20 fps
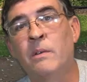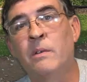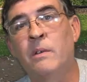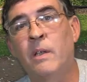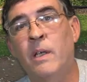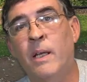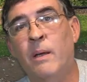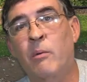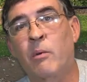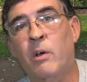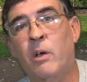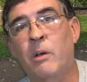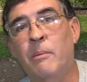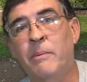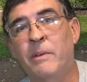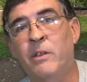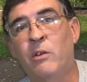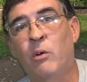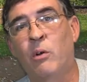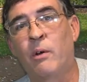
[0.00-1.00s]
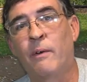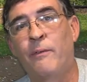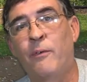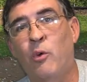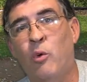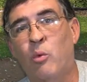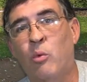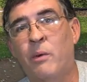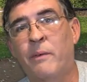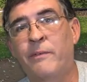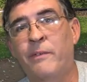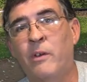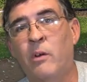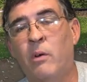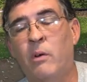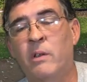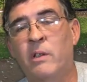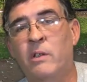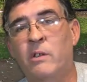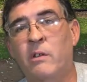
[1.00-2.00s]
Today we're going to be doing a full review
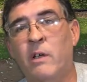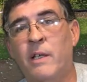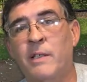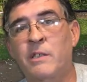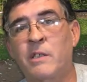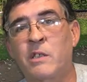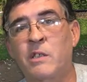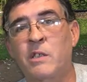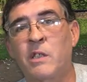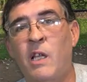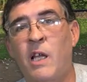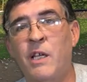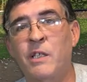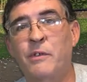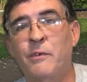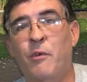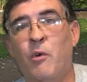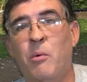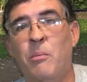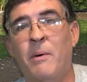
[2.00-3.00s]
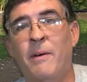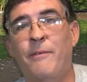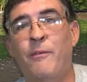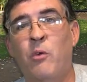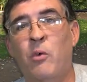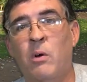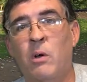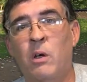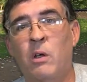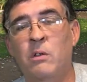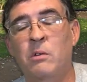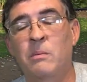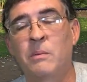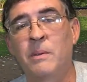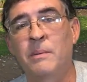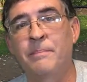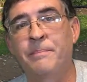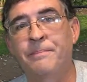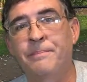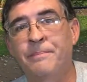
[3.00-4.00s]
on the Traxxas Slash 4x4
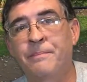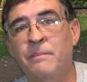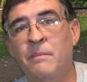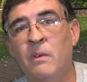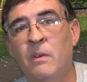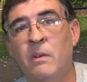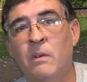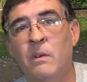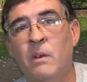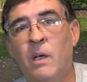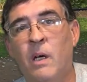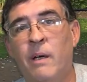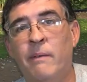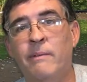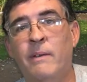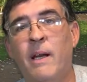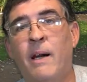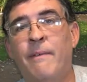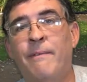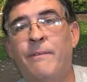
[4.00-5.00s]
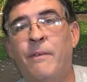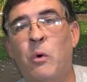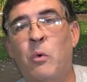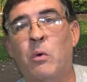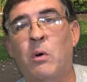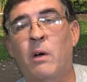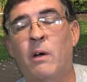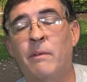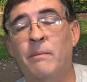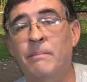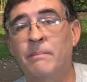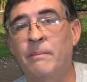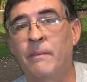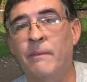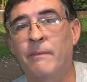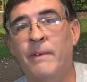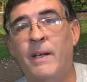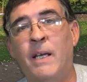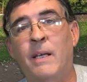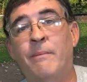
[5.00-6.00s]
Ultimate. I've got 4 of them.
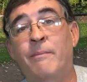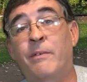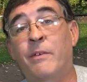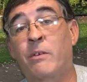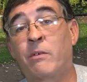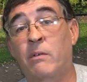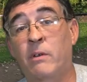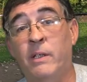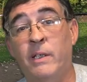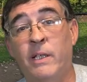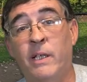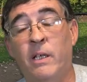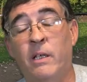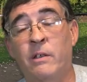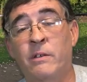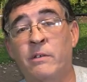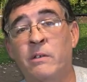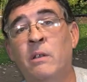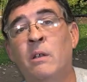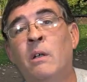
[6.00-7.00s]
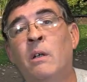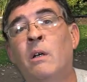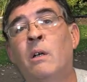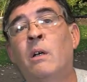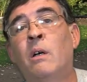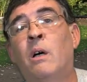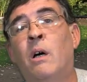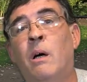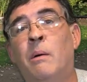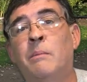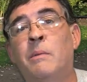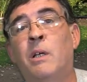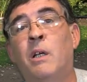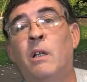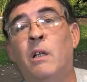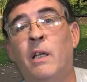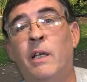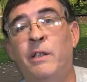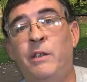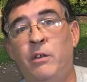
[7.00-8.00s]
I've had them for 3 years. I'm going to
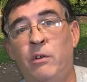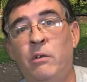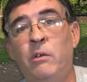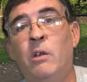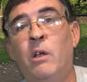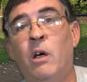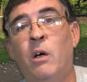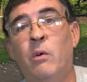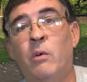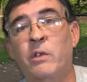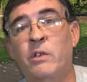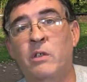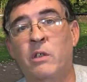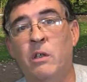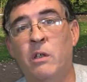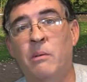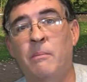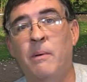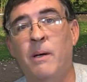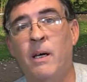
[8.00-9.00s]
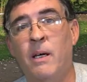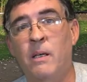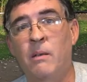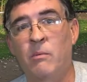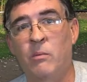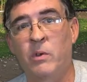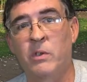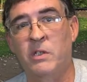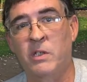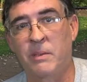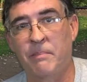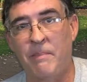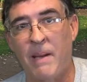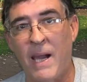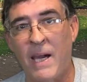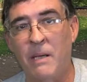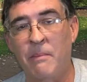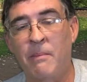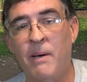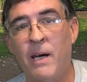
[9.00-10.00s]
let you know what's good about them, what's
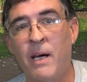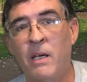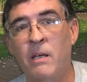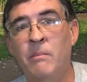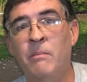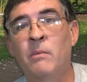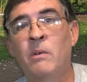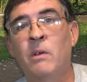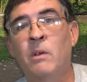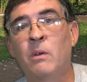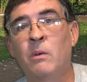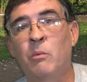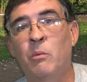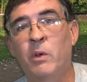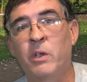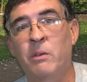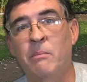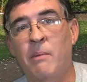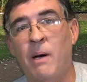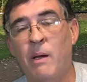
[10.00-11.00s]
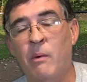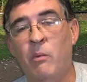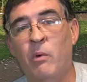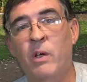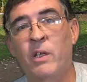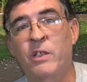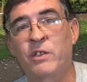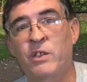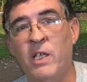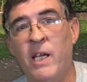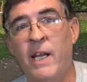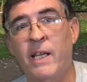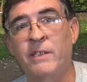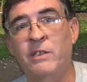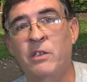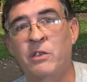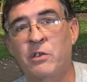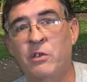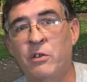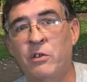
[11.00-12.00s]
bad about them, what you might want to change
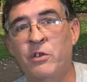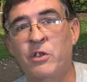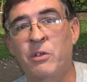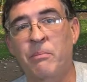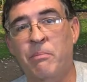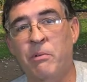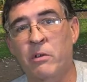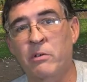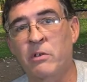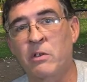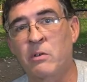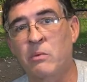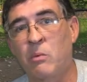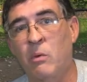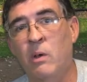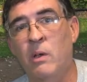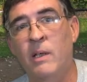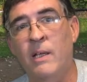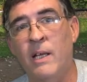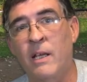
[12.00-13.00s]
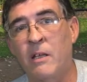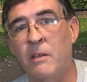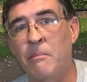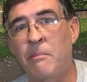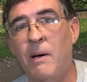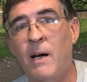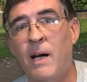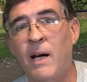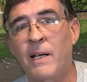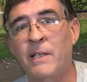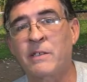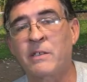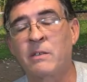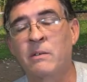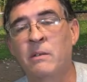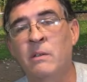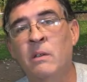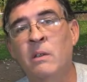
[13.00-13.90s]
as soon as you purchase one out of the box.